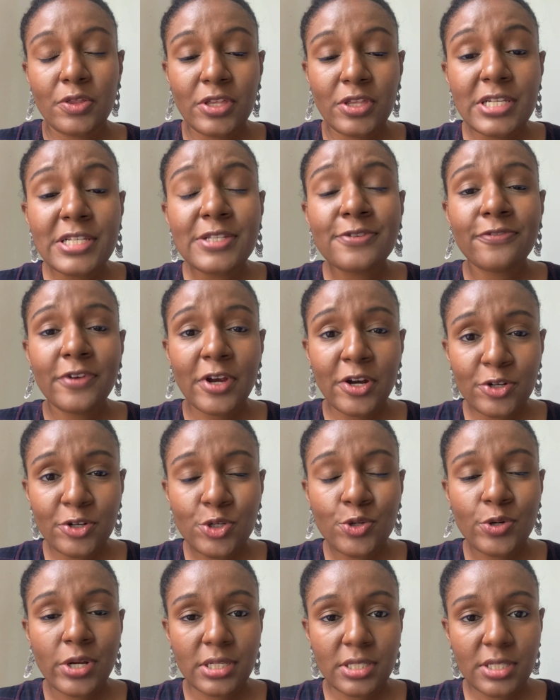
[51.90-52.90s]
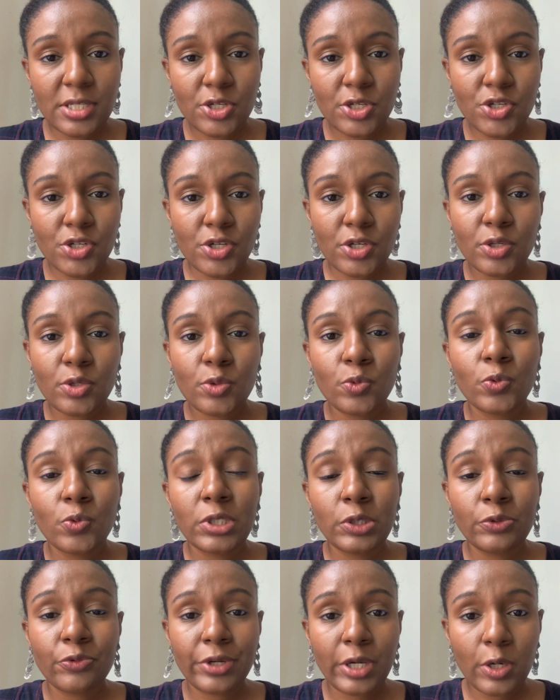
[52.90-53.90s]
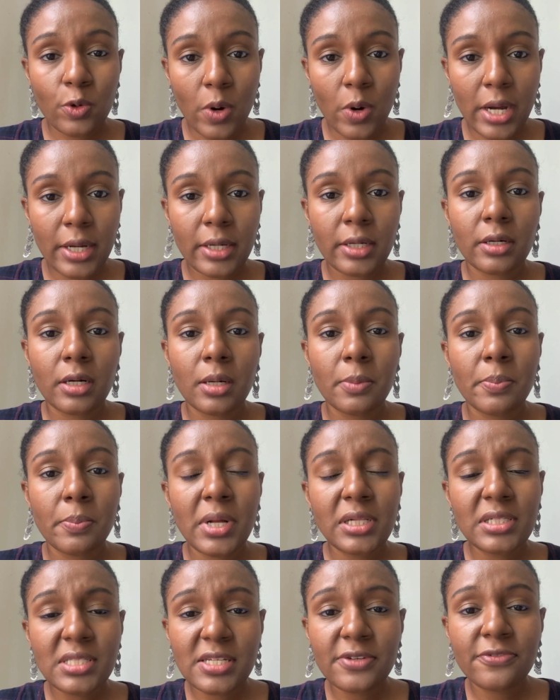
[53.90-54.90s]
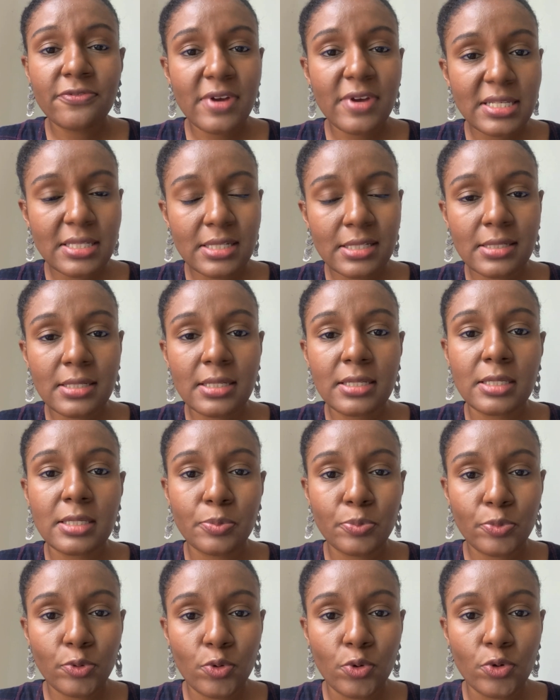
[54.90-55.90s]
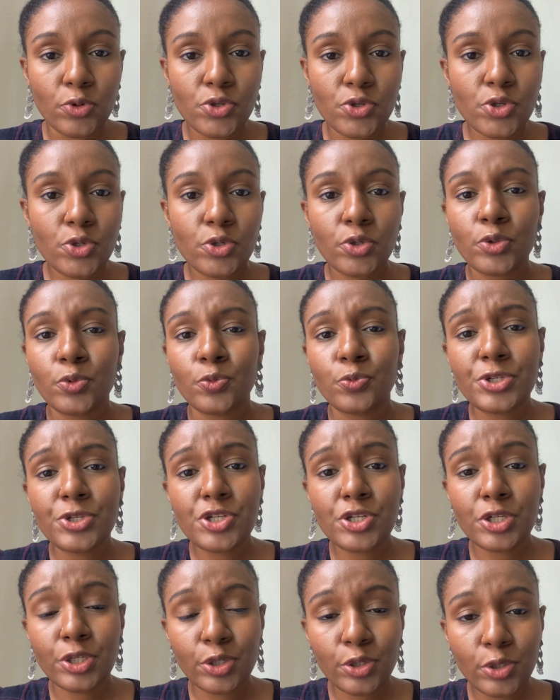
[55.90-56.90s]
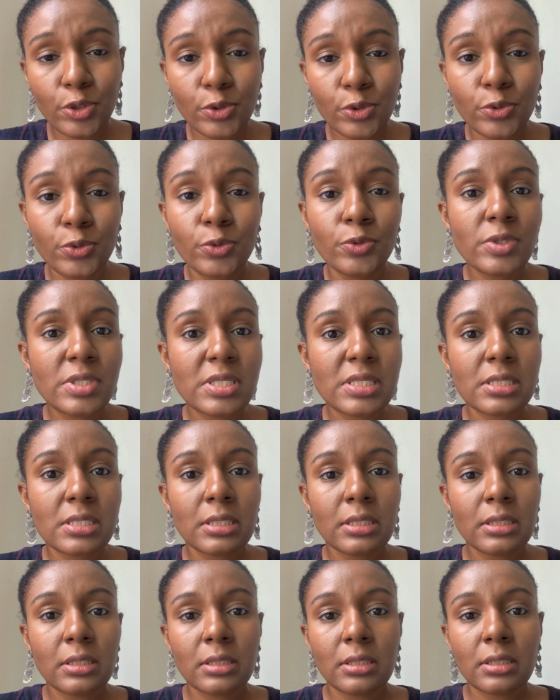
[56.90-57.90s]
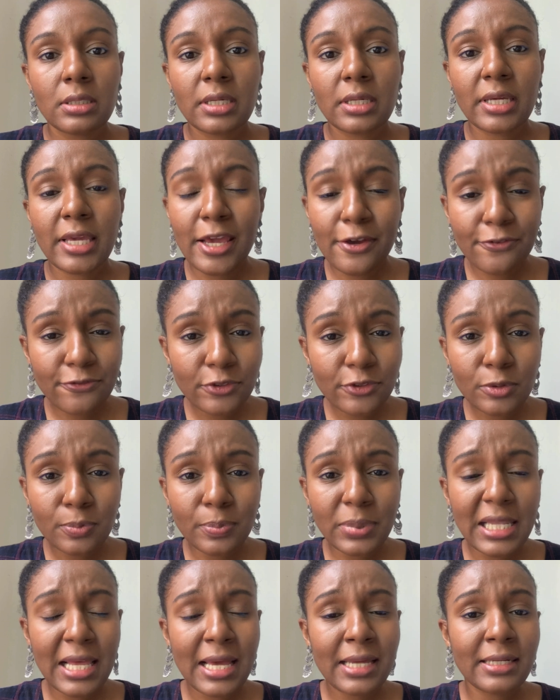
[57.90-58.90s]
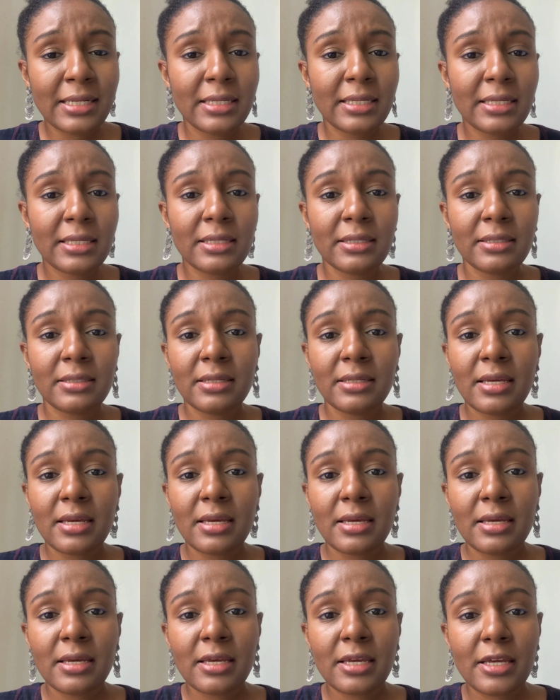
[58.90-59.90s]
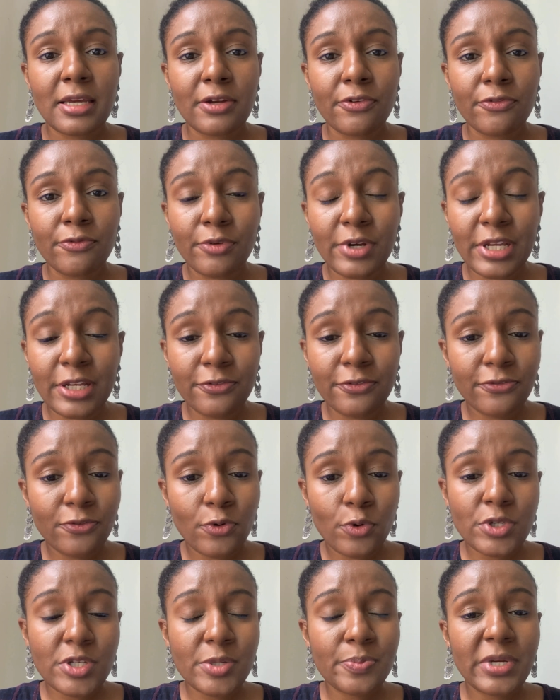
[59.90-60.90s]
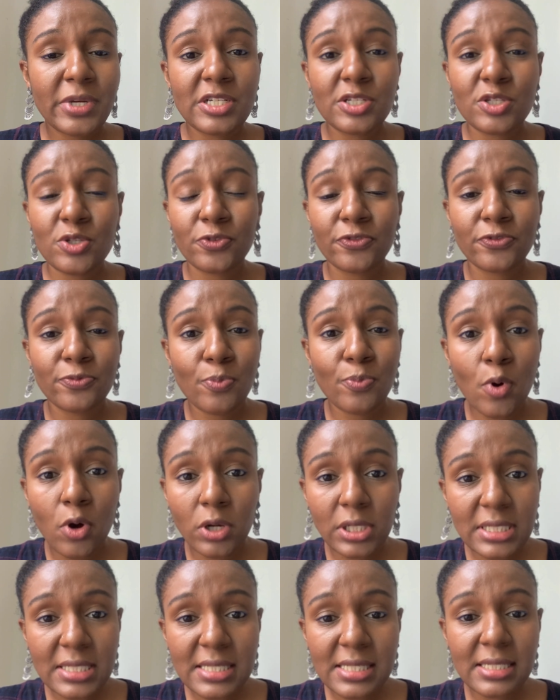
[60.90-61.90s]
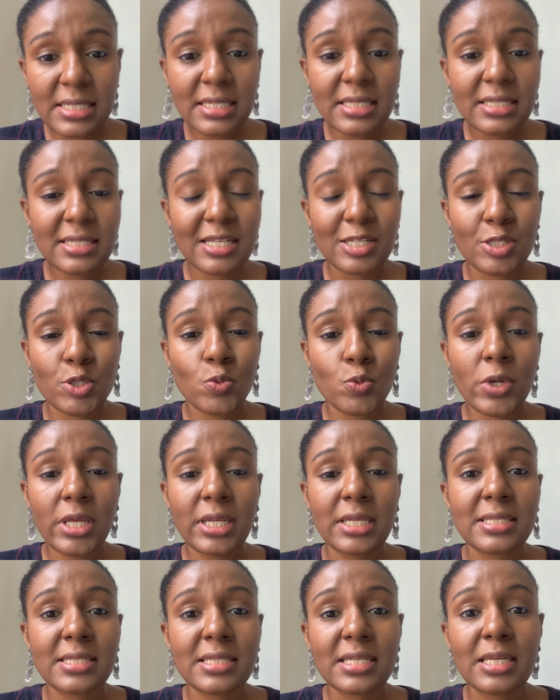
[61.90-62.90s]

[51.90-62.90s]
This fair transition will require a multifaceted approach, which includes careful planning, reinforcement of policies as well as